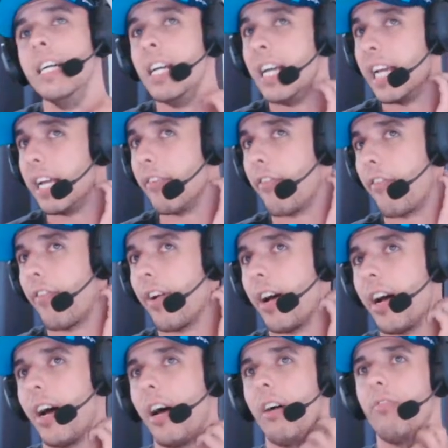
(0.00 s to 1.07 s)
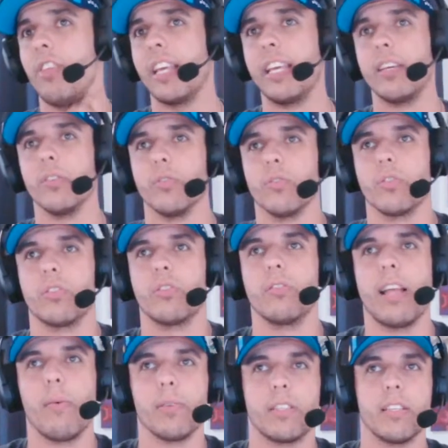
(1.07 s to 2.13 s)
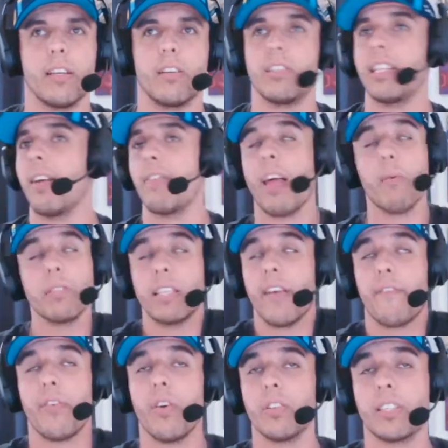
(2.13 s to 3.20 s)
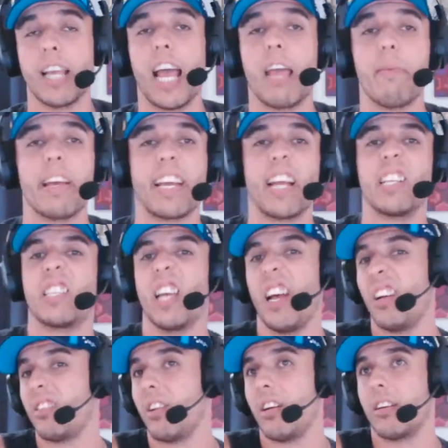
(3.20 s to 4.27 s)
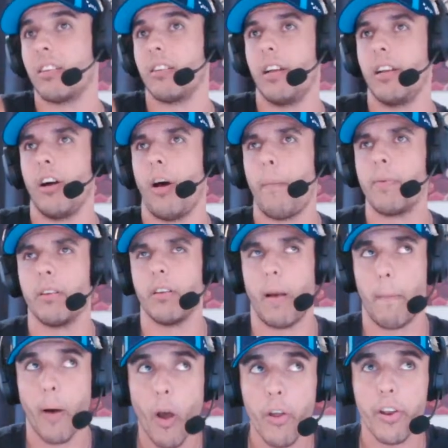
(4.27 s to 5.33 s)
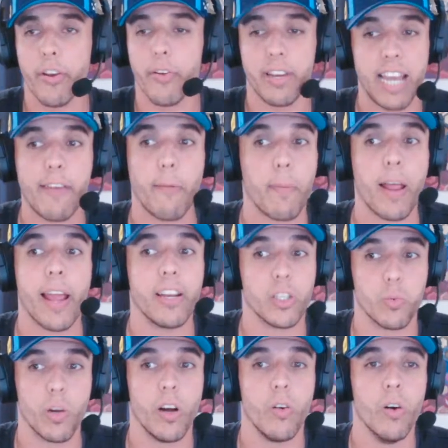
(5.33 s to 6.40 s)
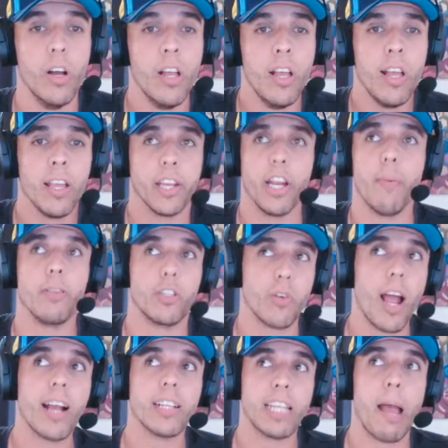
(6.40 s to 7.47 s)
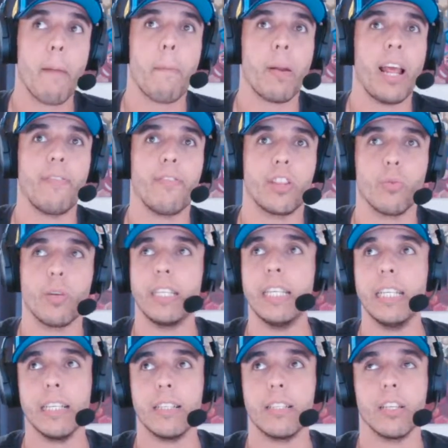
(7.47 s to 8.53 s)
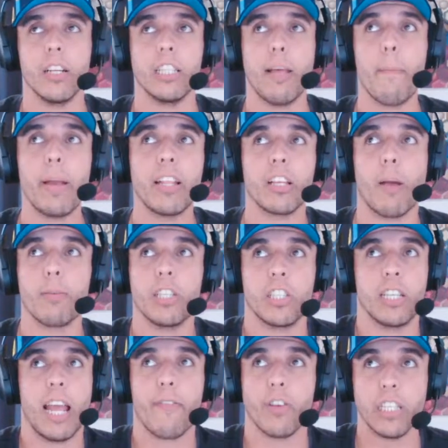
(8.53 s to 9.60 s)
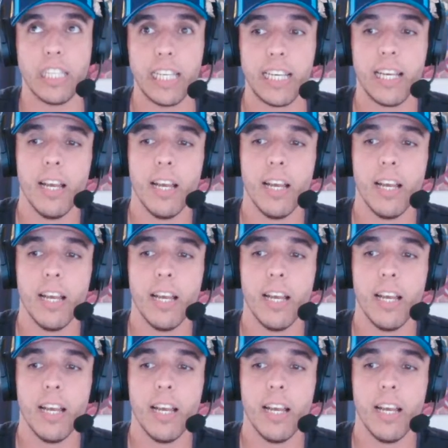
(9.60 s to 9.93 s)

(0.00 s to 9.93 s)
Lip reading: if the Eels, because that was their first game against an opponent who'd never played as well. But the Dragons have played for 3 years. They've been in the competition every year,